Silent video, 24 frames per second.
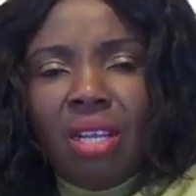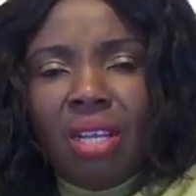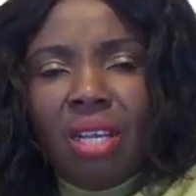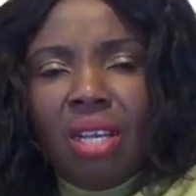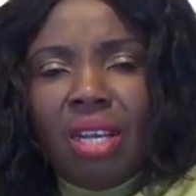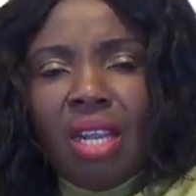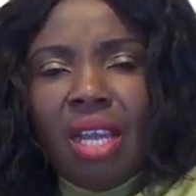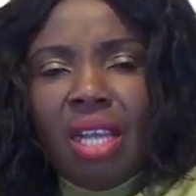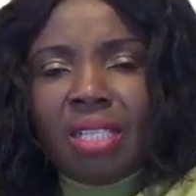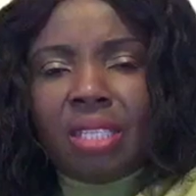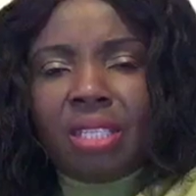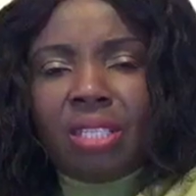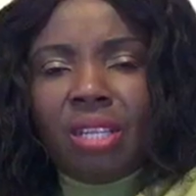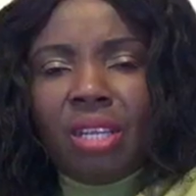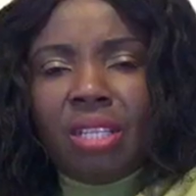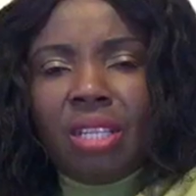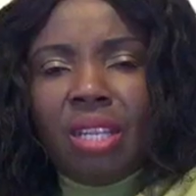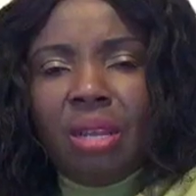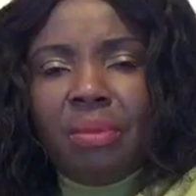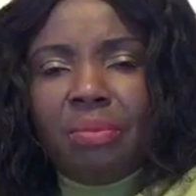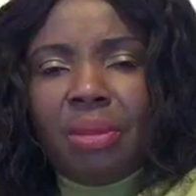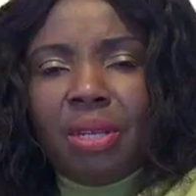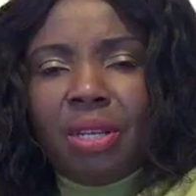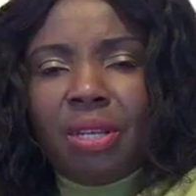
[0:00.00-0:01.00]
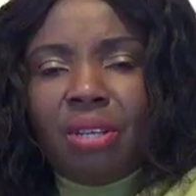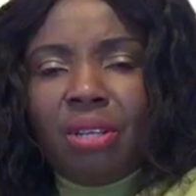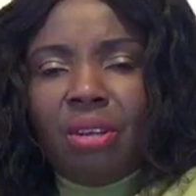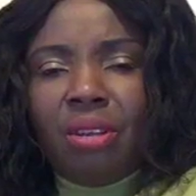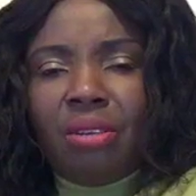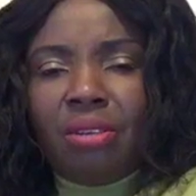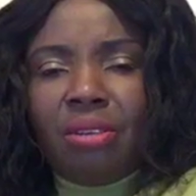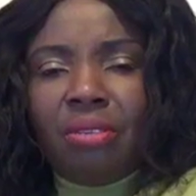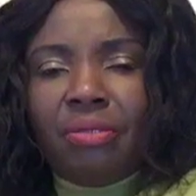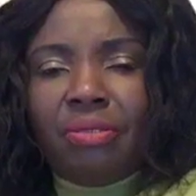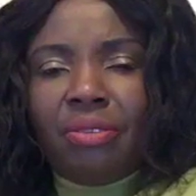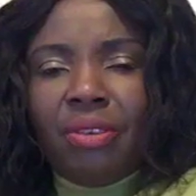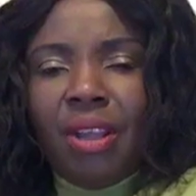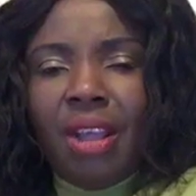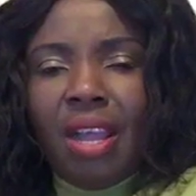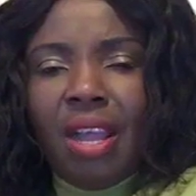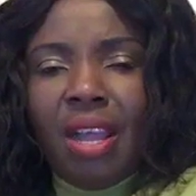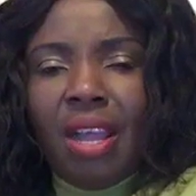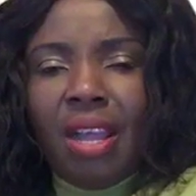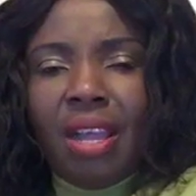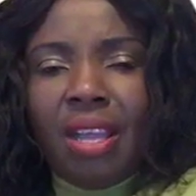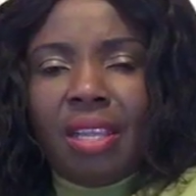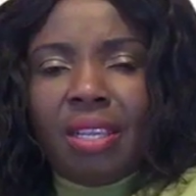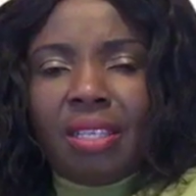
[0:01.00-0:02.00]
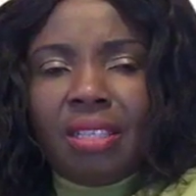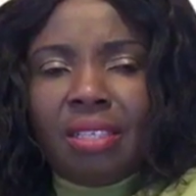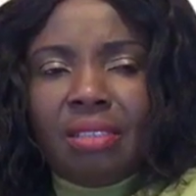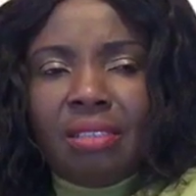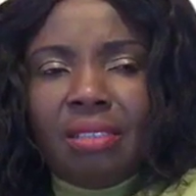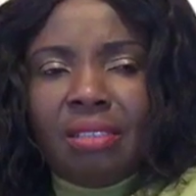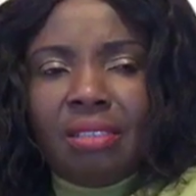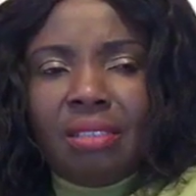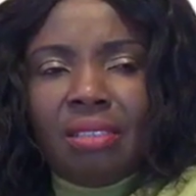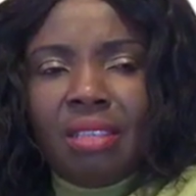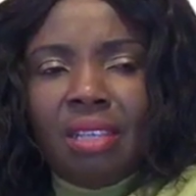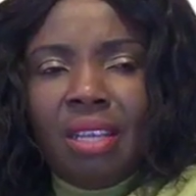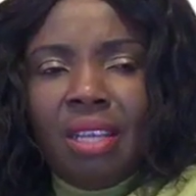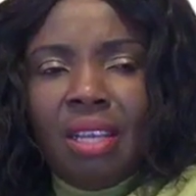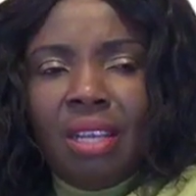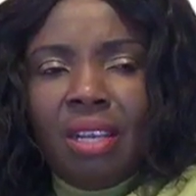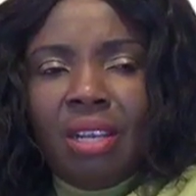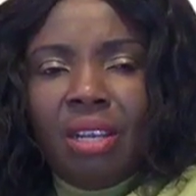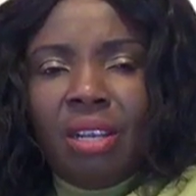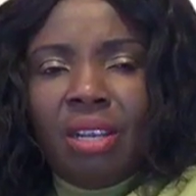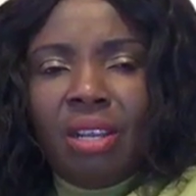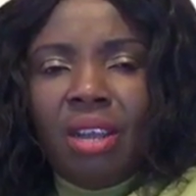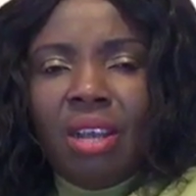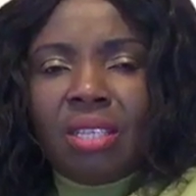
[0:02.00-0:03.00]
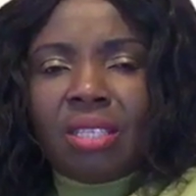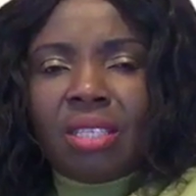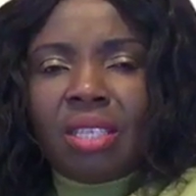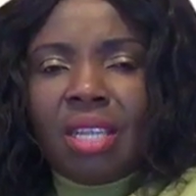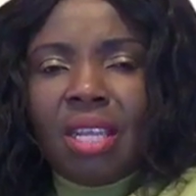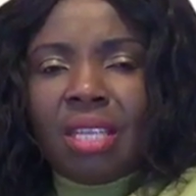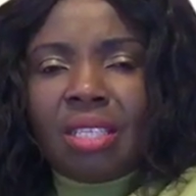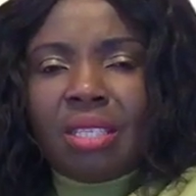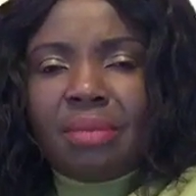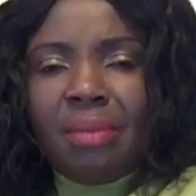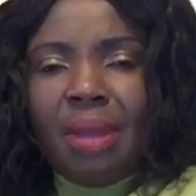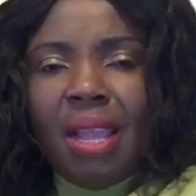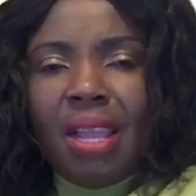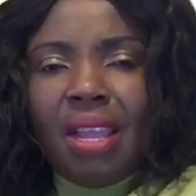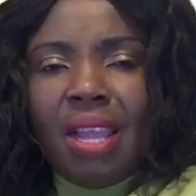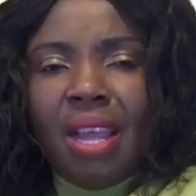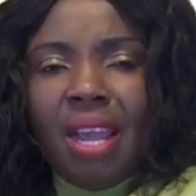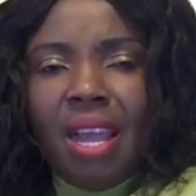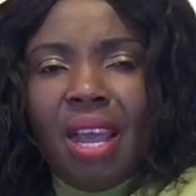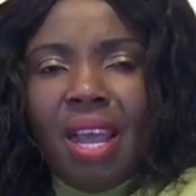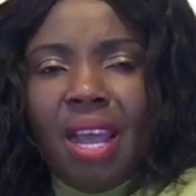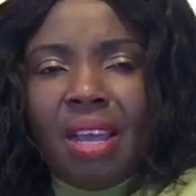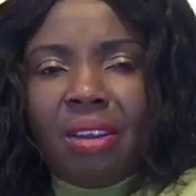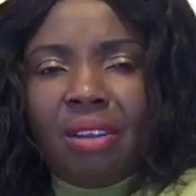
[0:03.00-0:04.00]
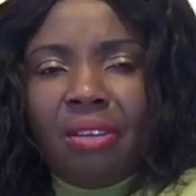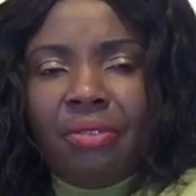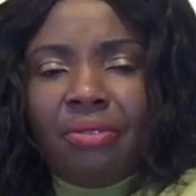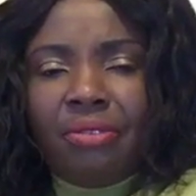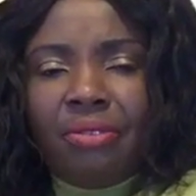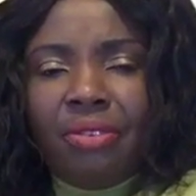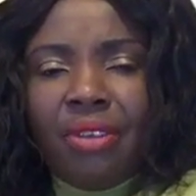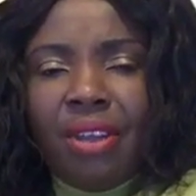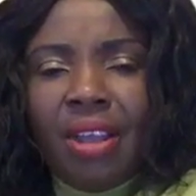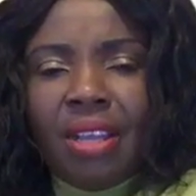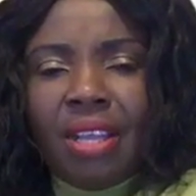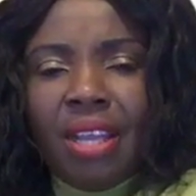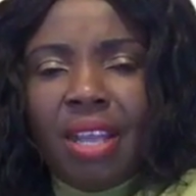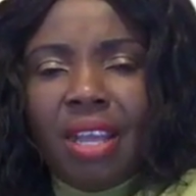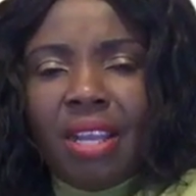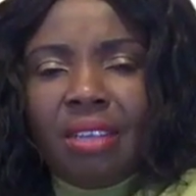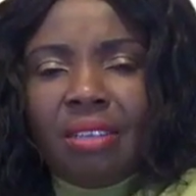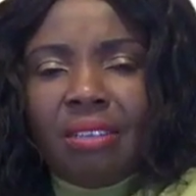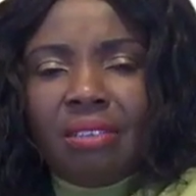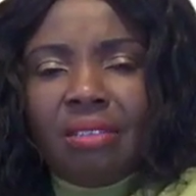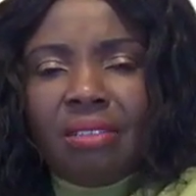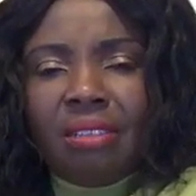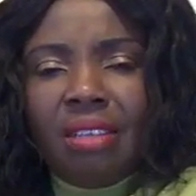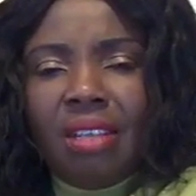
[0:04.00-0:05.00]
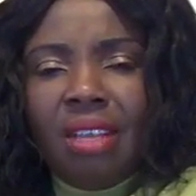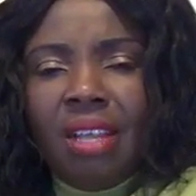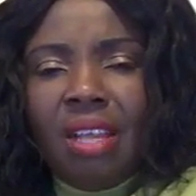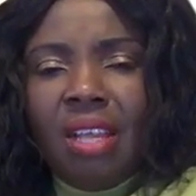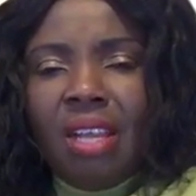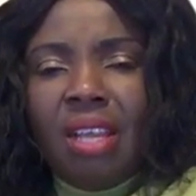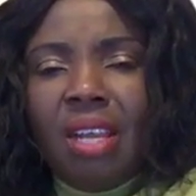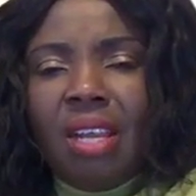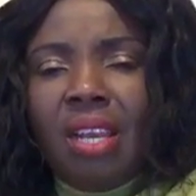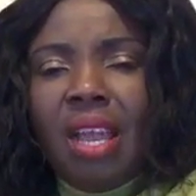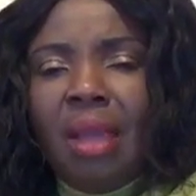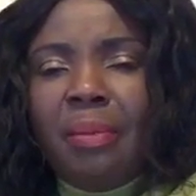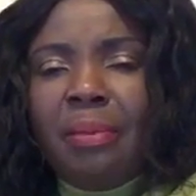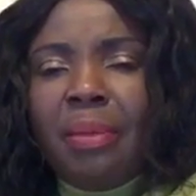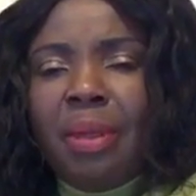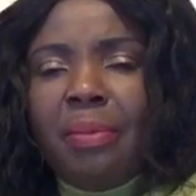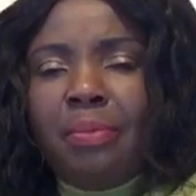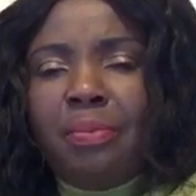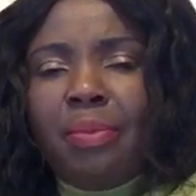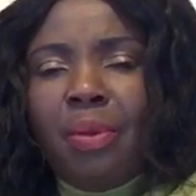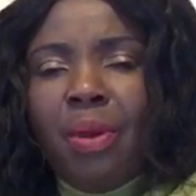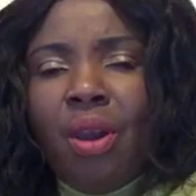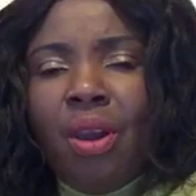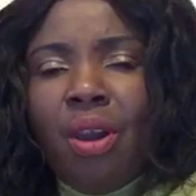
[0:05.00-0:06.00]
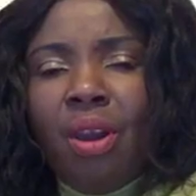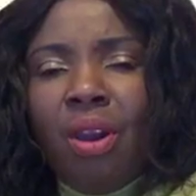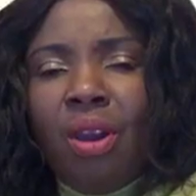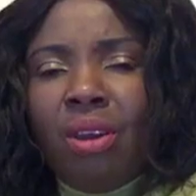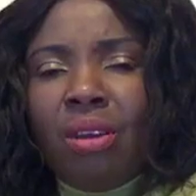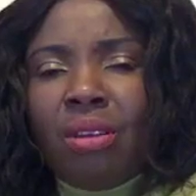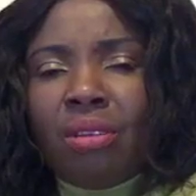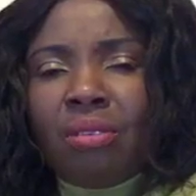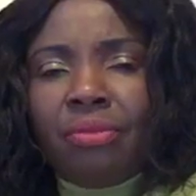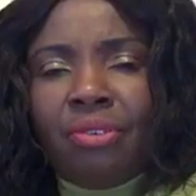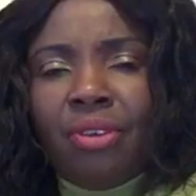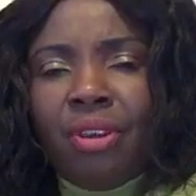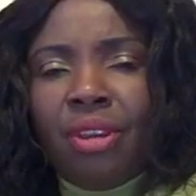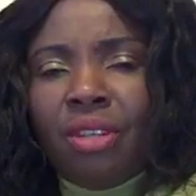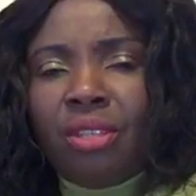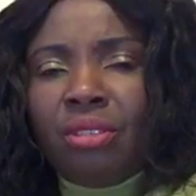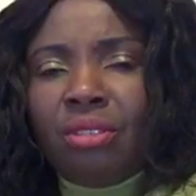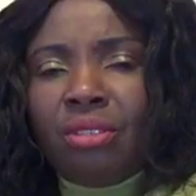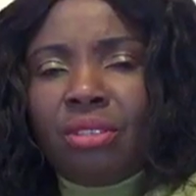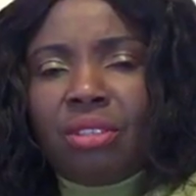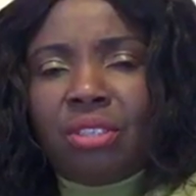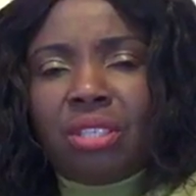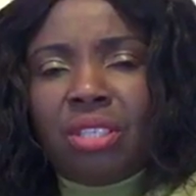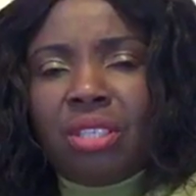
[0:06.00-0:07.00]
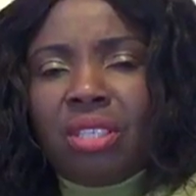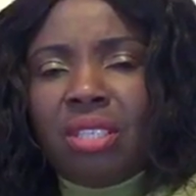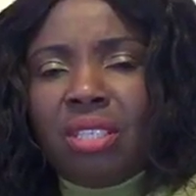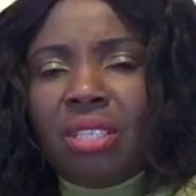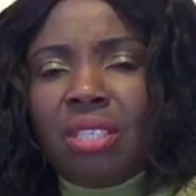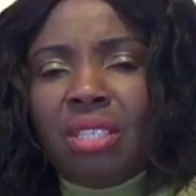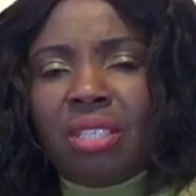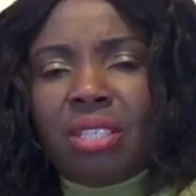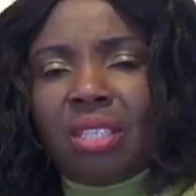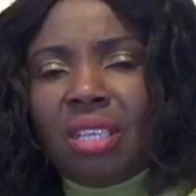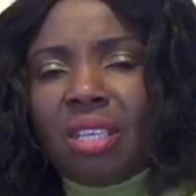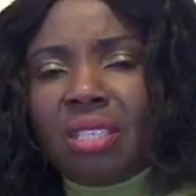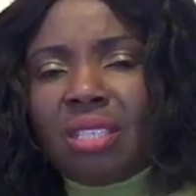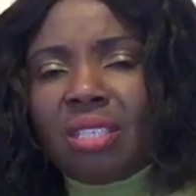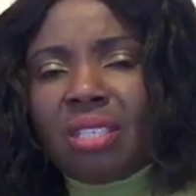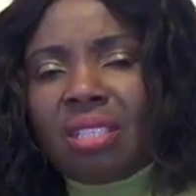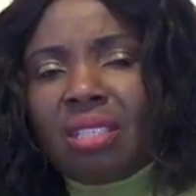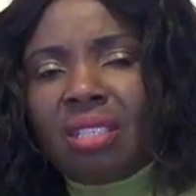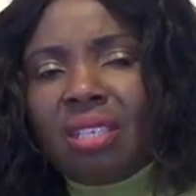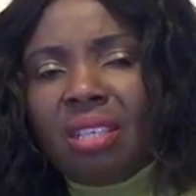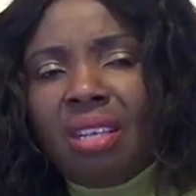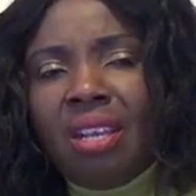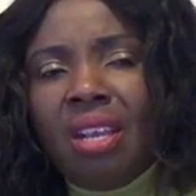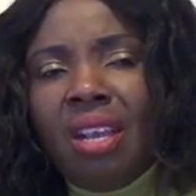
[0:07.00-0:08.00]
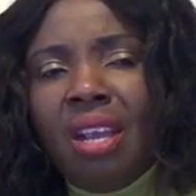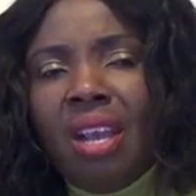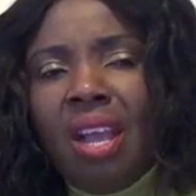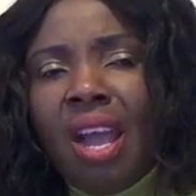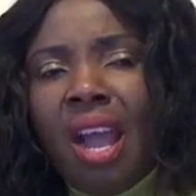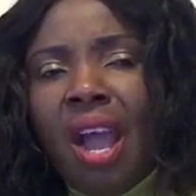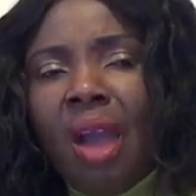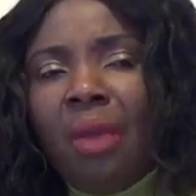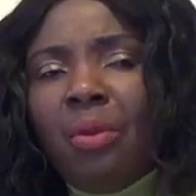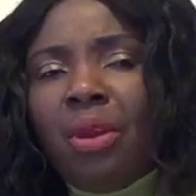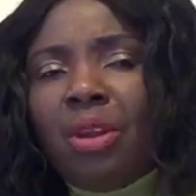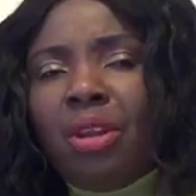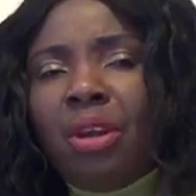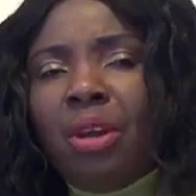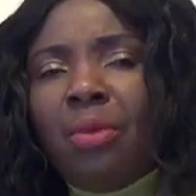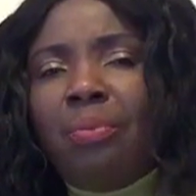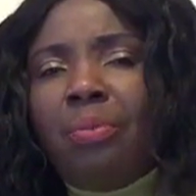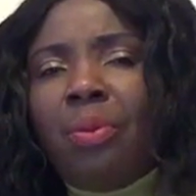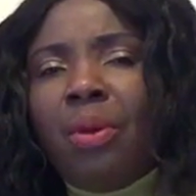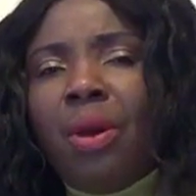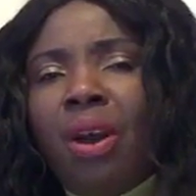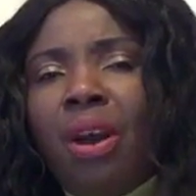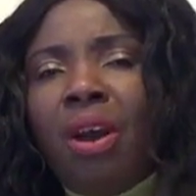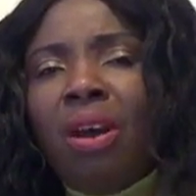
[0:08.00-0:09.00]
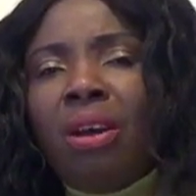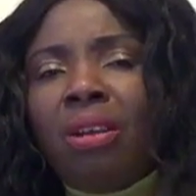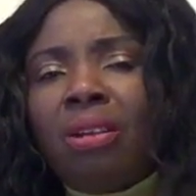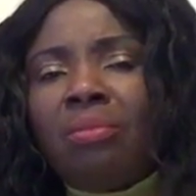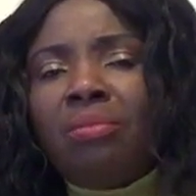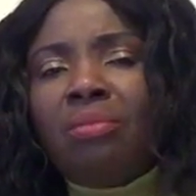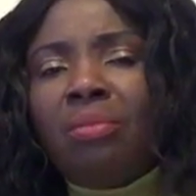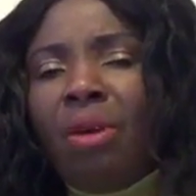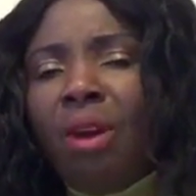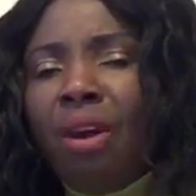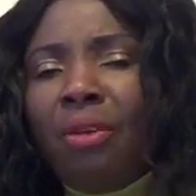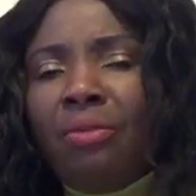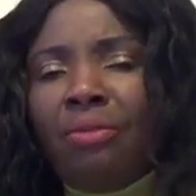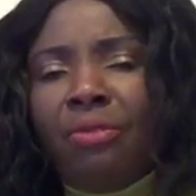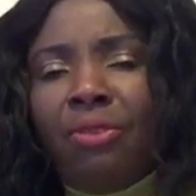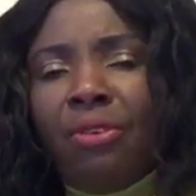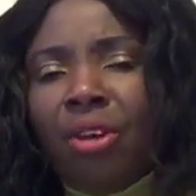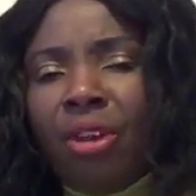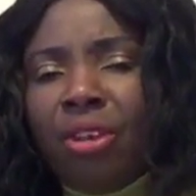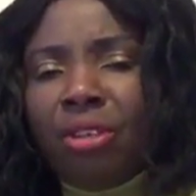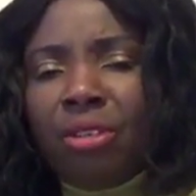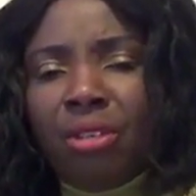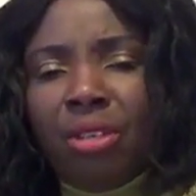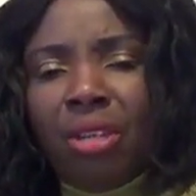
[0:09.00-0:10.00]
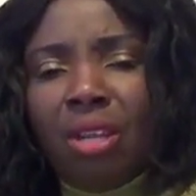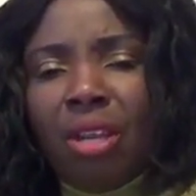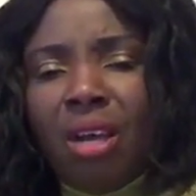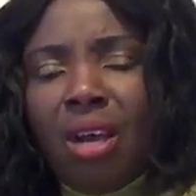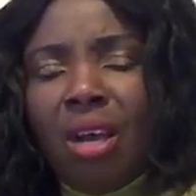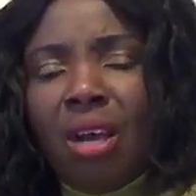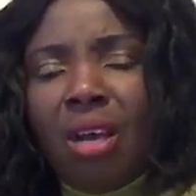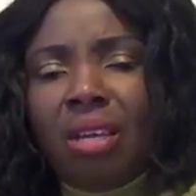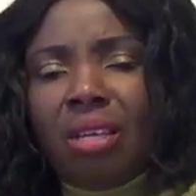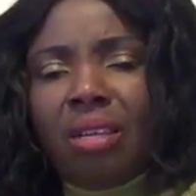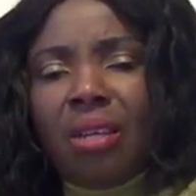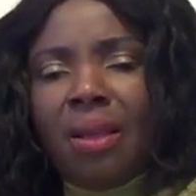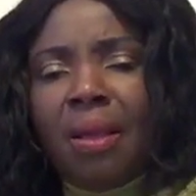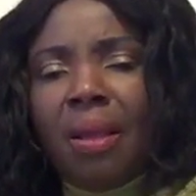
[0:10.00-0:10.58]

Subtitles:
Let your name be glorified. Lord, set my heart on fire. Let me burn for you, Jesus. I want to burn more for you, Lord.